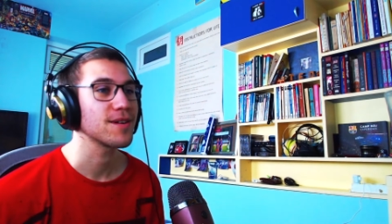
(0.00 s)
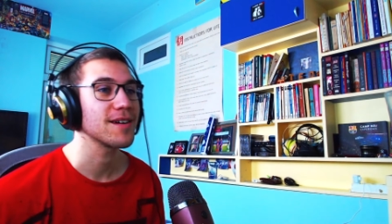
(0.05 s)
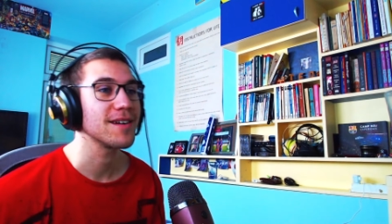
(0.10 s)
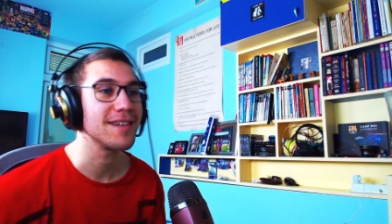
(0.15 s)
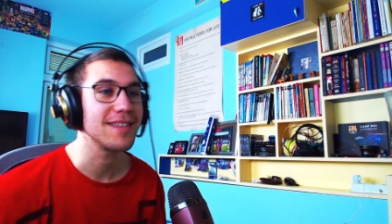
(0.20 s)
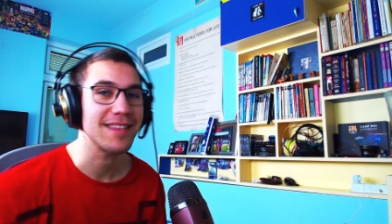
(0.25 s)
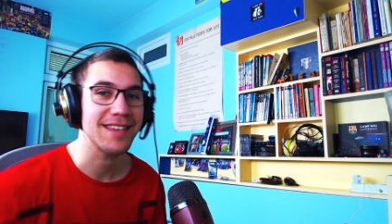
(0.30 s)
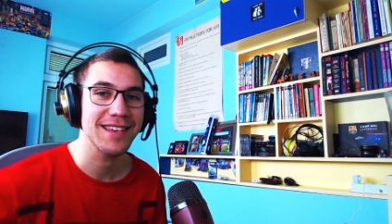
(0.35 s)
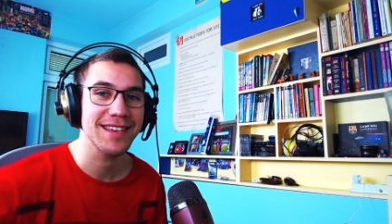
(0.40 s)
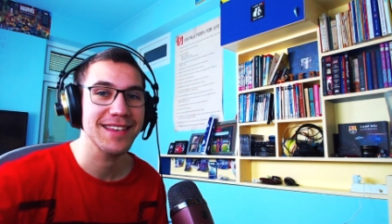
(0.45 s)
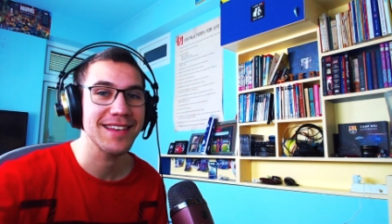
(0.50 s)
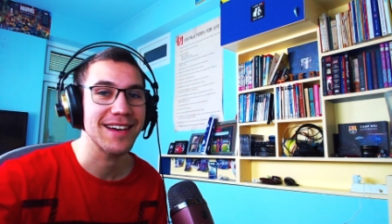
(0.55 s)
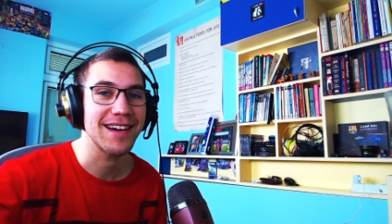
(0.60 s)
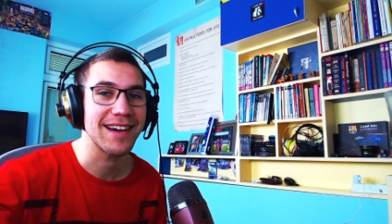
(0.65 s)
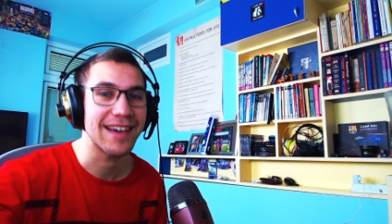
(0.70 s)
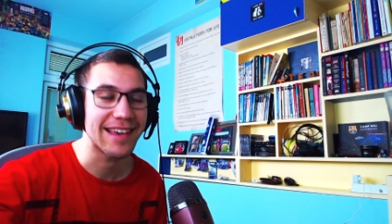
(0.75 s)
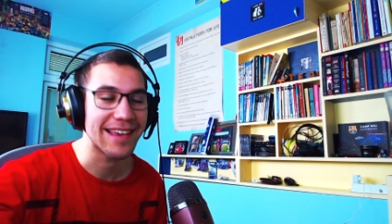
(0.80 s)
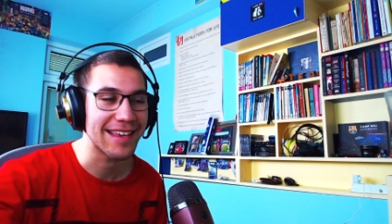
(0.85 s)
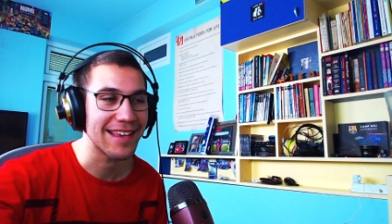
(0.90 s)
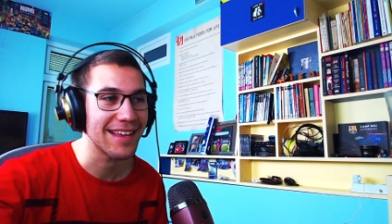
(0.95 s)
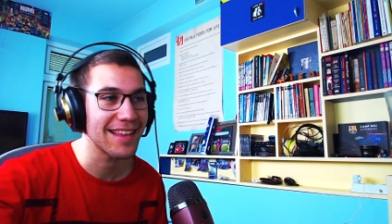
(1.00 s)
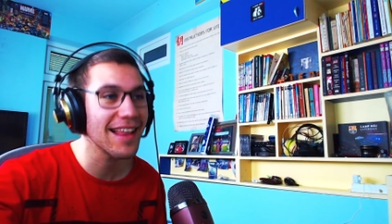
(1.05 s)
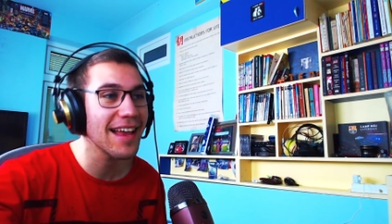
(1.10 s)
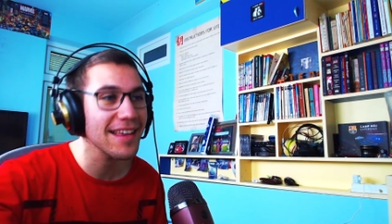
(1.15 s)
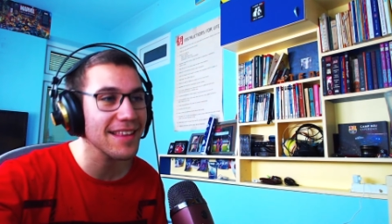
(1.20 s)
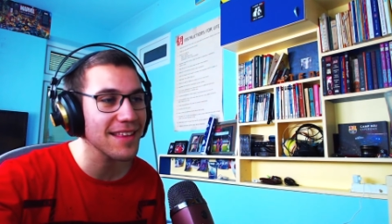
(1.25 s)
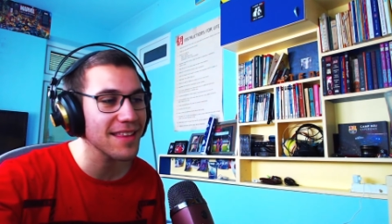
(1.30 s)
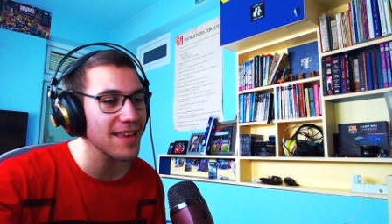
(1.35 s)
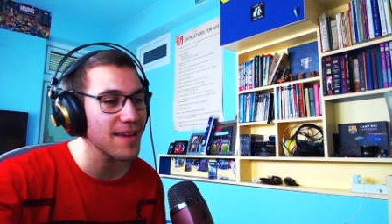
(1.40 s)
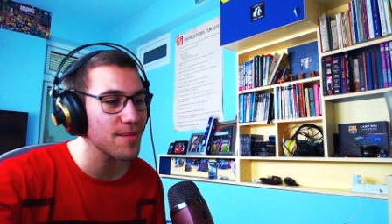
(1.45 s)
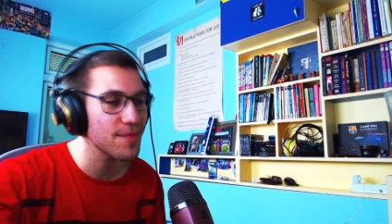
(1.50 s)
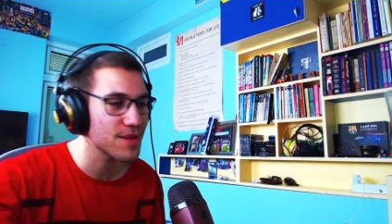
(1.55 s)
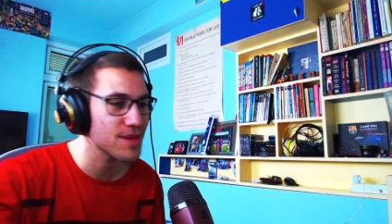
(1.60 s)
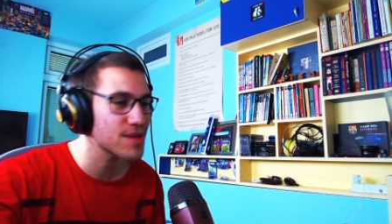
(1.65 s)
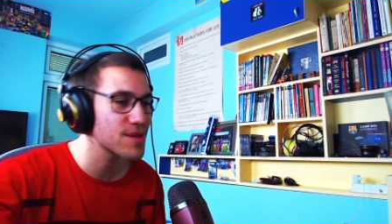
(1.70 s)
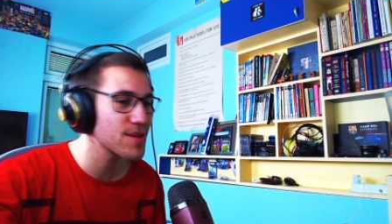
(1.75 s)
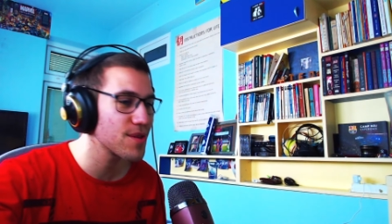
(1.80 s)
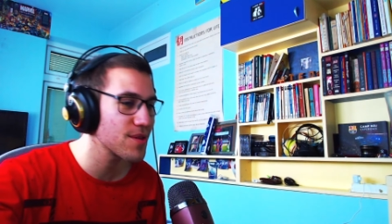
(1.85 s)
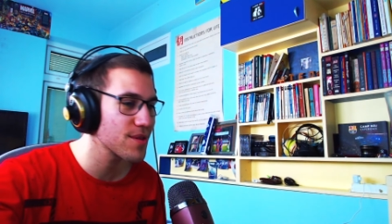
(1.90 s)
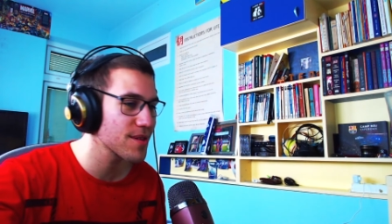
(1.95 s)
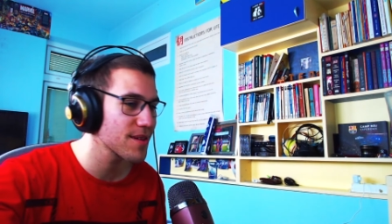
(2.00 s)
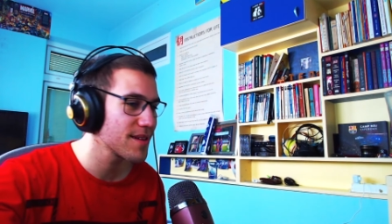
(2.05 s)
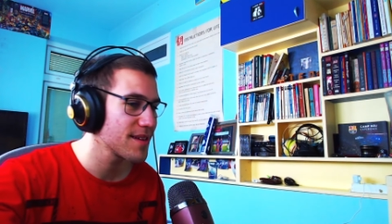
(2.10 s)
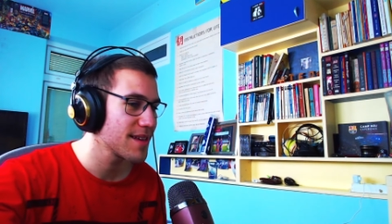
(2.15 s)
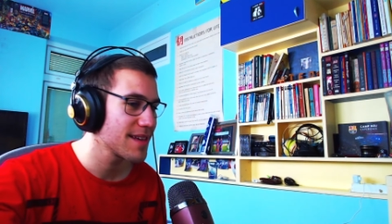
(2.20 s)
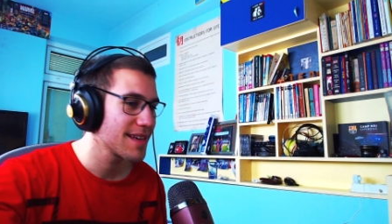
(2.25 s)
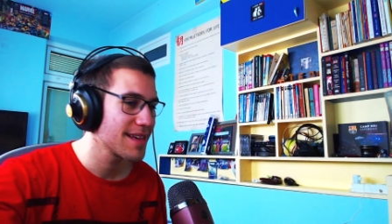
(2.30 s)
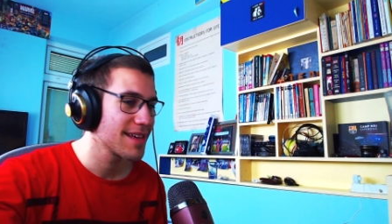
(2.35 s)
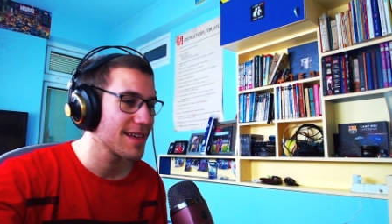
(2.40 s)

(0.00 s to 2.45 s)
honey. I like the name of the song.